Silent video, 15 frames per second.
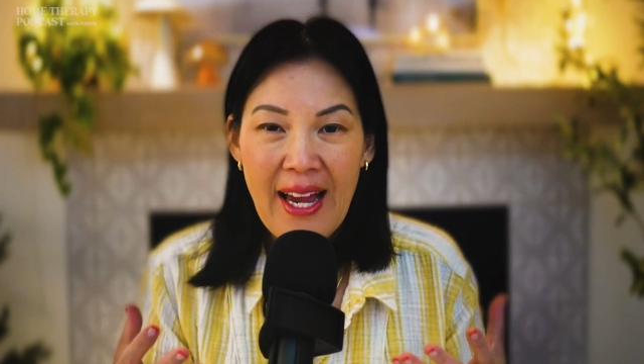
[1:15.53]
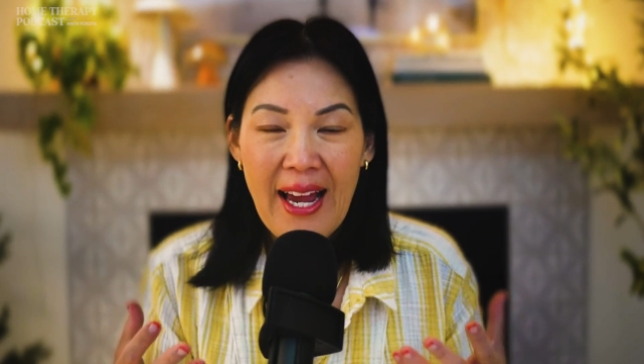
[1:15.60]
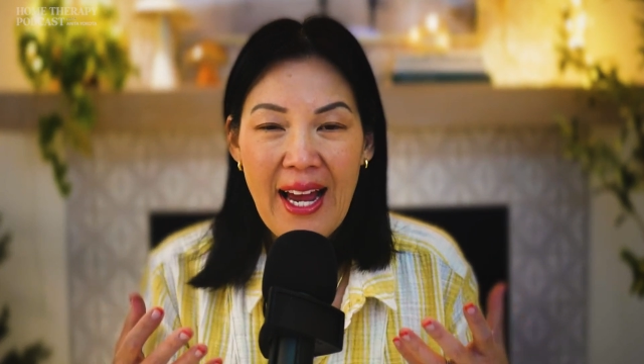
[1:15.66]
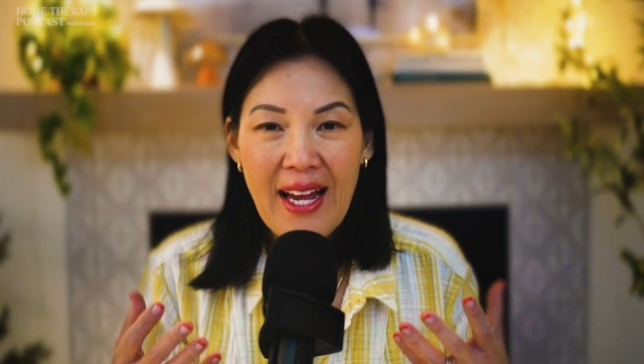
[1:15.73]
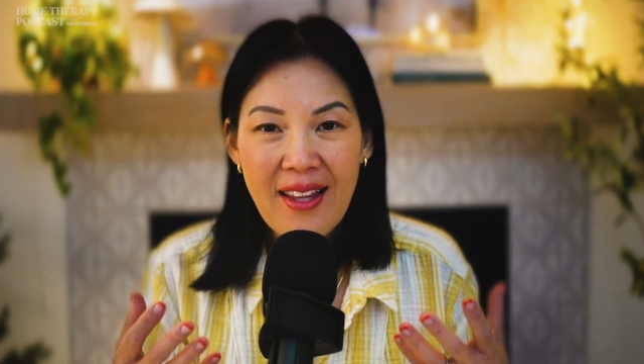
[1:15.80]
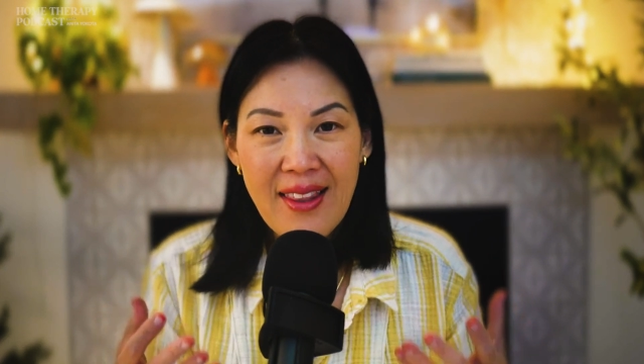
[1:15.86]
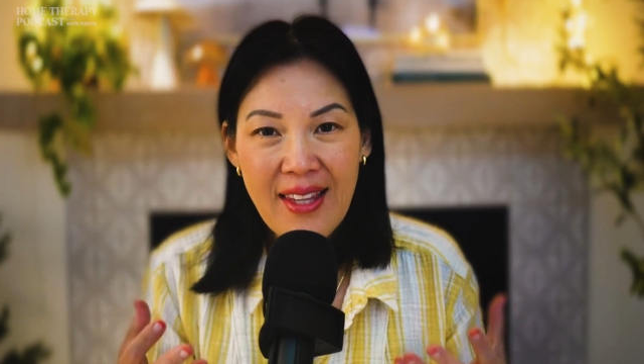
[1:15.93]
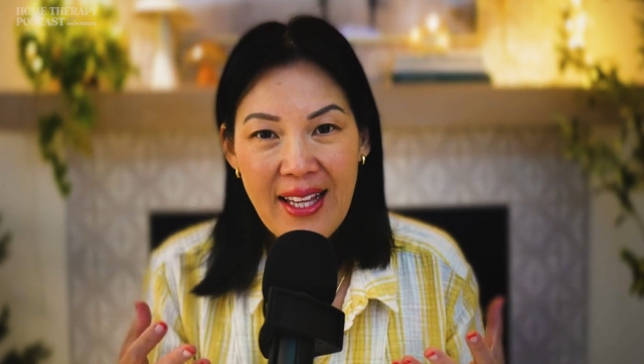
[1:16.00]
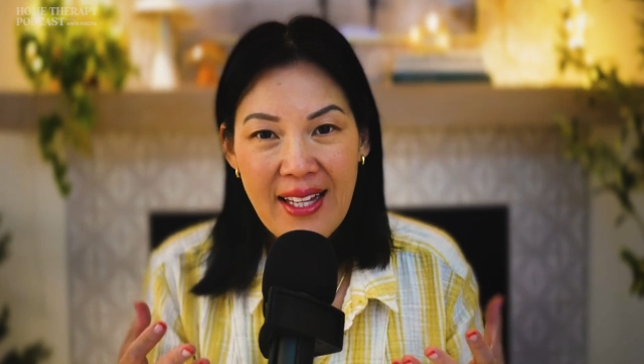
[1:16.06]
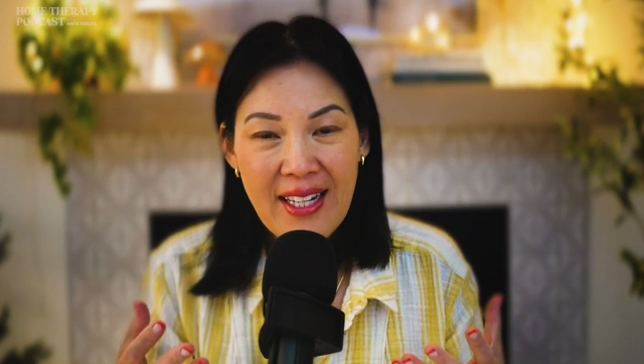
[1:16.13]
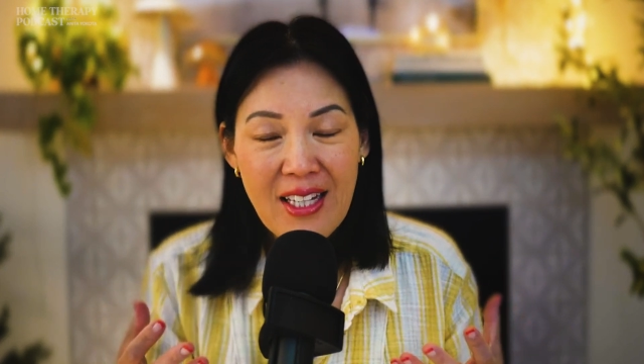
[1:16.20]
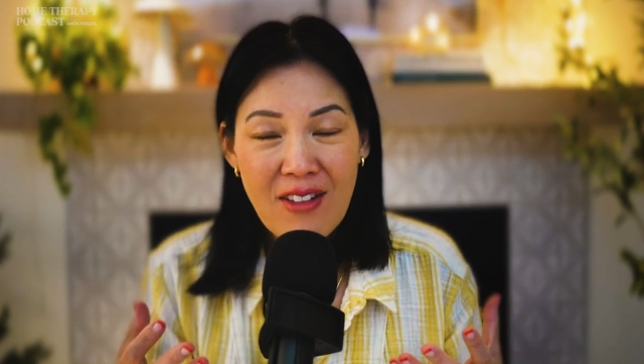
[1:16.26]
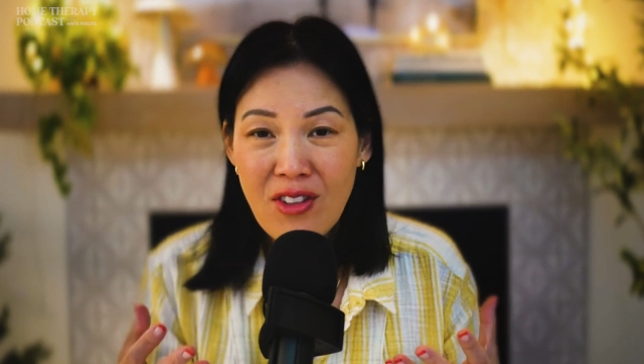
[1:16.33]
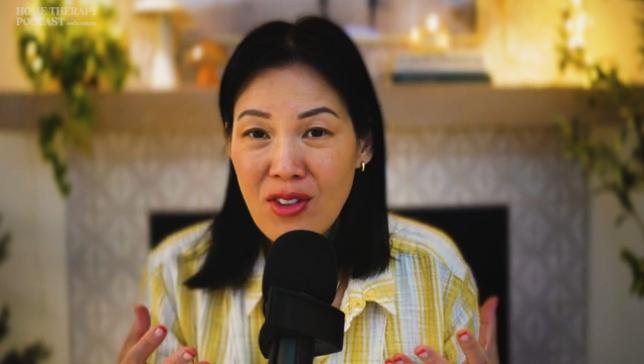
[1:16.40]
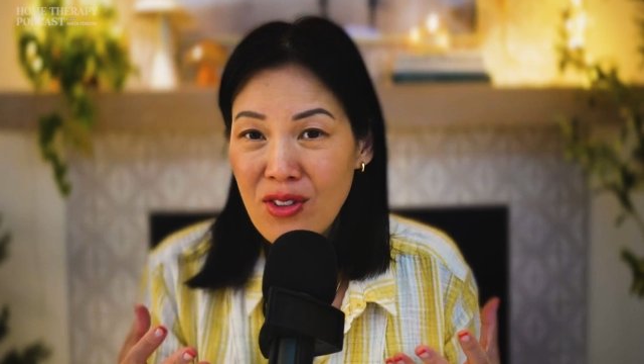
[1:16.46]
And then
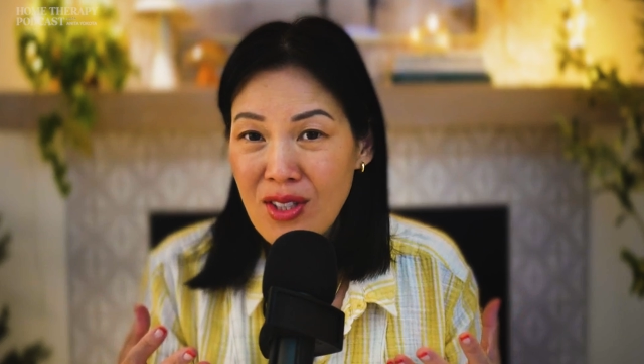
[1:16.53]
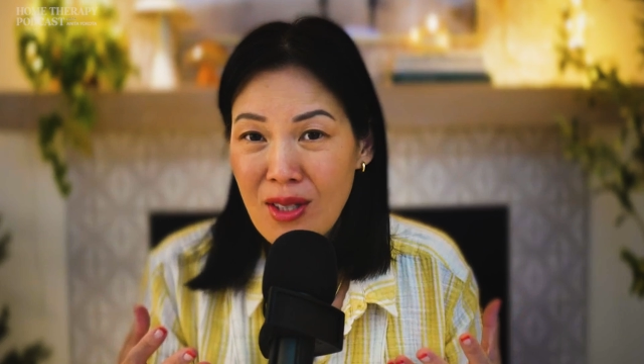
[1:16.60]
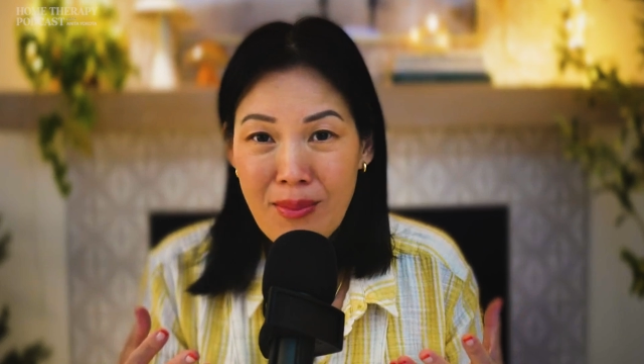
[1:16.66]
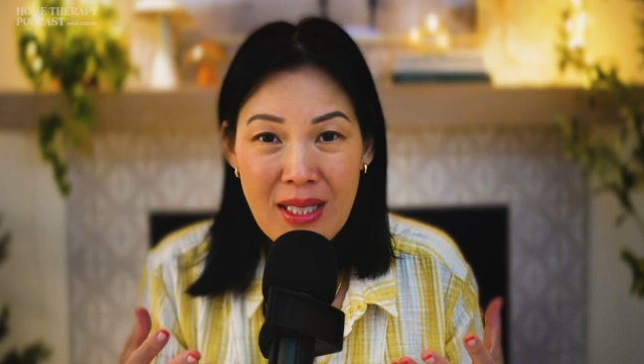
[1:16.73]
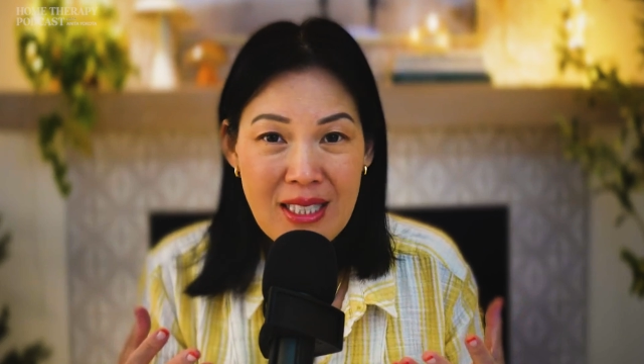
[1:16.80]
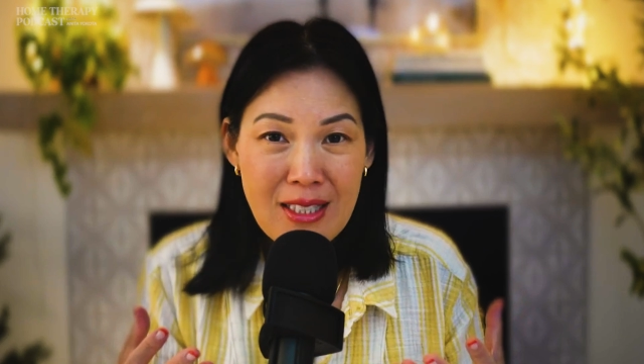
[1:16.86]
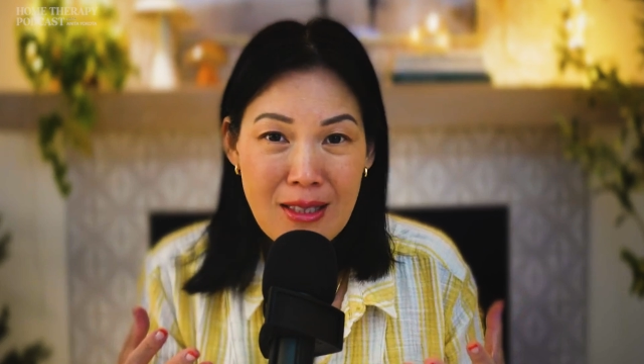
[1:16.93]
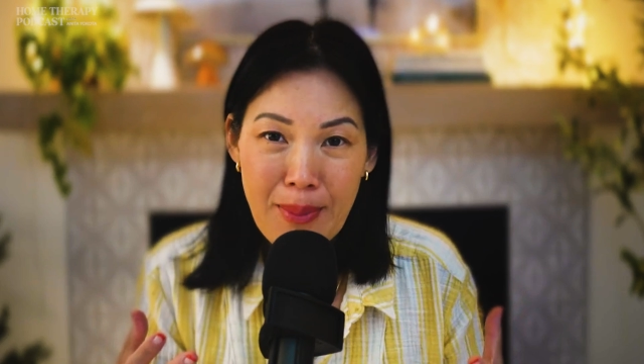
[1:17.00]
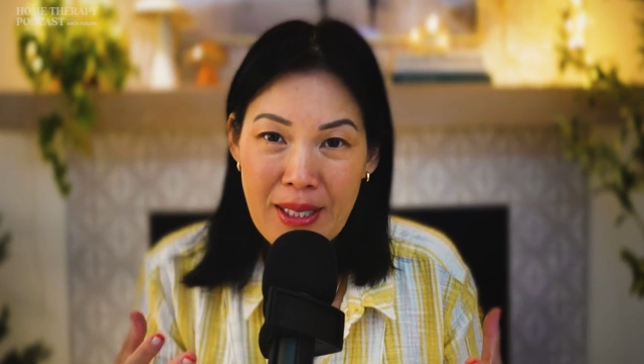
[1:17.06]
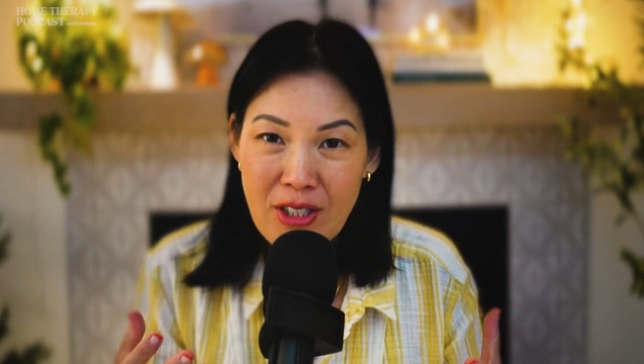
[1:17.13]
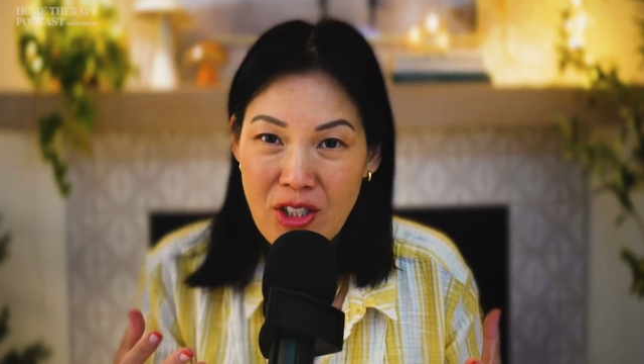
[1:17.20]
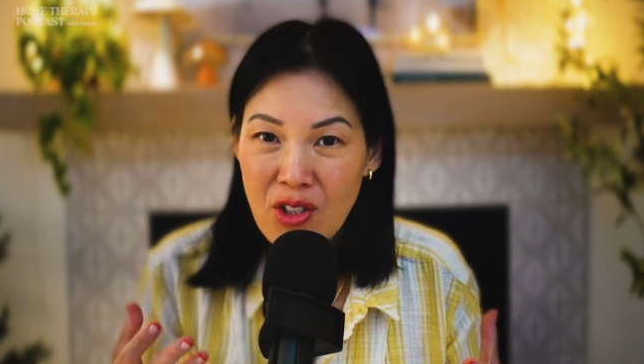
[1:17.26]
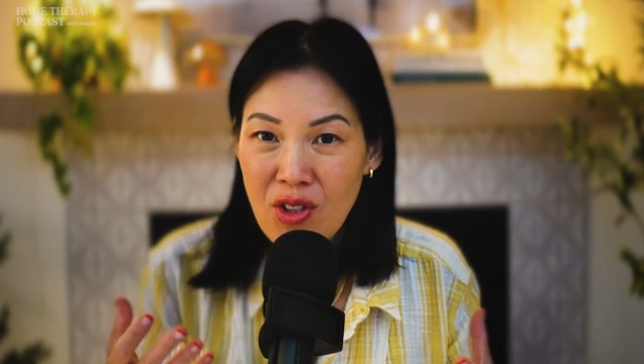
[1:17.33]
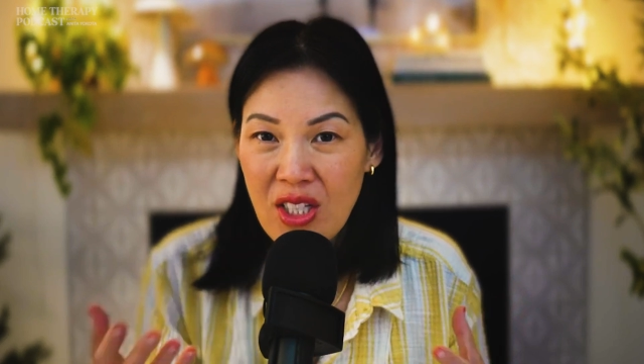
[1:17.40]
if there's something special